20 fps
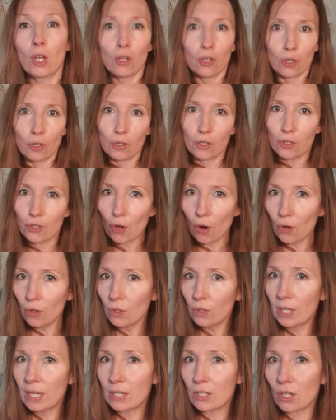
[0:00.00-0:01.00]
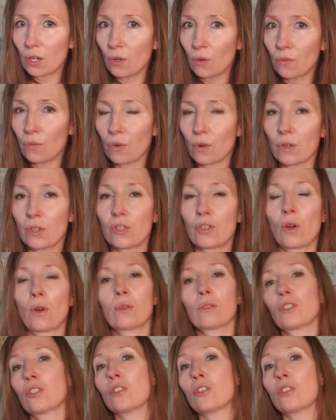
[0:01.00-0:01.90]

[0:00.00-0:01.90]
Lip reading: You don't need to look for results.